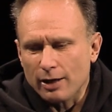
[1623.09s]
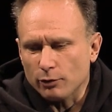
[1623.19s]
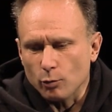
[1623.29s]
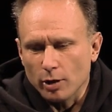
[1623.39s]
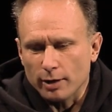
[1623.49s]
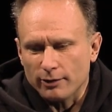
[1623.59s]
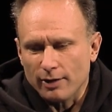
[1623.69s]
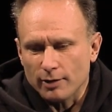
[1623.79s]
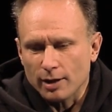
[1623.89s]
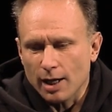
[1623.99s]
I was at work at
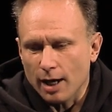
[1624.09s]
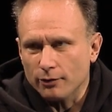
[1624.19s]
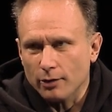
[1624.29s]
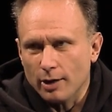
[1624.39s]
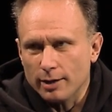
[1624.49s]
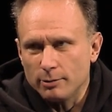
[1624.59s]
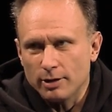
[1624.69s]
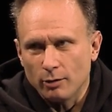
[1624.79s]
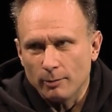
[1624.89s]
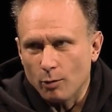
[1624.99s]
seven o'clock, so I had to be
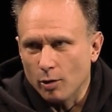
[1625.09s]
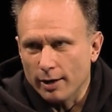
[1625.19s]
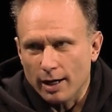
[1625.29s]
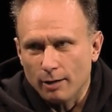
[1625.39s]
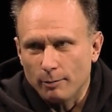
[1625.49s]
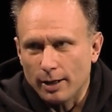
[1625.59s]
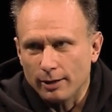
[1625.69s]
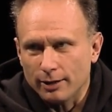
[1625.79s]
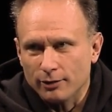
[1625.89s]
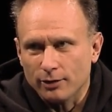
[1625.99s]
done with my workout by
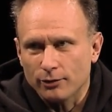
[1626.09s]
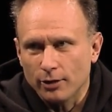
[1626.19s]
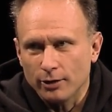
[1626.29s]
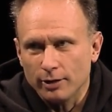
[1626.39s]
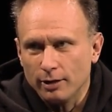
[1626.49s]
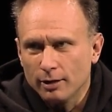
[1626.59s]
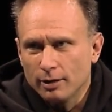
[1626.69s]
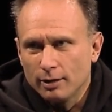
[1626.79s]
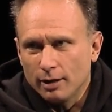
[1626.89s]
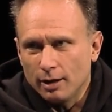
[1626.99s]
like six thirty.
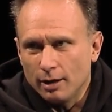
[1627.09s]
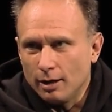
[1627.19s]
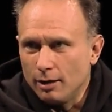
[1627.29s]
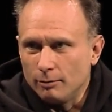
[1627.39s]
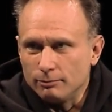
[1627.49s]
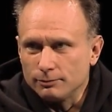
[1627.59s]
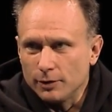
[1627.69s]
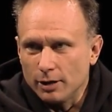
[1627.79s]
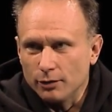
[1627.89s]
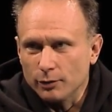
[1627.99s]
Um,
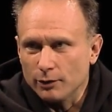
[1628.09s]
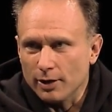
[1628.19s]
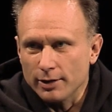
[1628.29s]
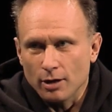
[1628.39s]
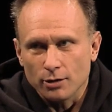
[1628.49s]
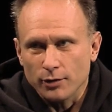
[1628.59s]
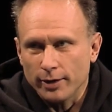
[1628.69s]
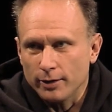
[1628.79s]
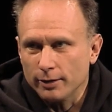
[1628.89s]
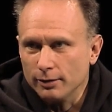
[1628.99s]
you know, so I was on the arc
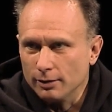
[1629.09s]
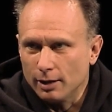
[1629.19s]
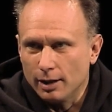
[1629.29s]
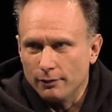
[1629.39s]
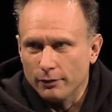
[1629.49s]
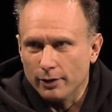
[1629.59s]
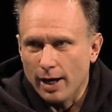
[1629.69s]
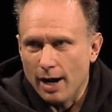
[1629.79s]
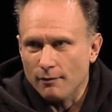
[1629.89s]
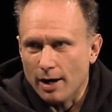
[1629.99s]
trainer uh, for a
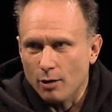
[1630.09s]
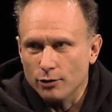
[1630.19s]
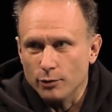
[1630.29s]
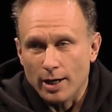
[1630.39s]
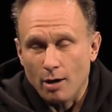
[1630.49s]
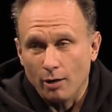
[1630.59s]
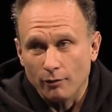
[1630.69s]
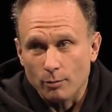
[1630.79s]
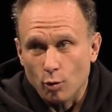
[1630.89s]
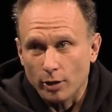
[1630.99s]
half hour to an hour
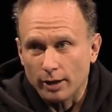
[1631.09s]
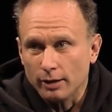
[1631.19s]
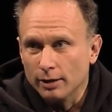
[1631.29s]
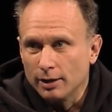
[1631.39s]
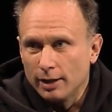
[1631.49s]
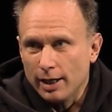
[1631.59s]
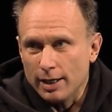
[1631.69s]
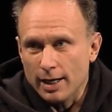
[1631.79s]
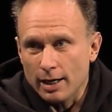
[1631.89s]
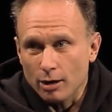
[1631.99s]
every morning,
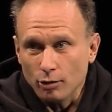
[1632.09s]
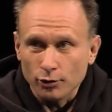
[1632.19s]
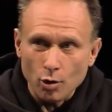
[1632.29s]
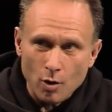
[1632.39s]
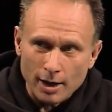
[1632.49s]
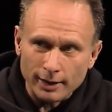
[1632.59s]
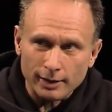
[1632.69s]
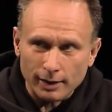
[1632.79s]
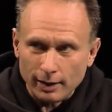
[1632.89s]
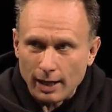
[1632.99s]
and then I'd also go on it
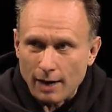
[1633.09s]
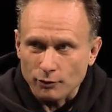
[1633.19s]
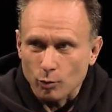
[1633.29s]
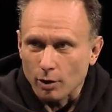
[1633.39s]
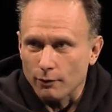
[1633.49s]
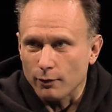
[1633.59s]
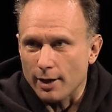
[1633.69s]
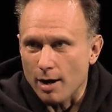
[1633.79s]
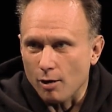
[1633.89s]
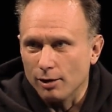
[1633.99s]
after work for
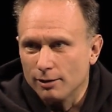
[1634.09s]
an hour.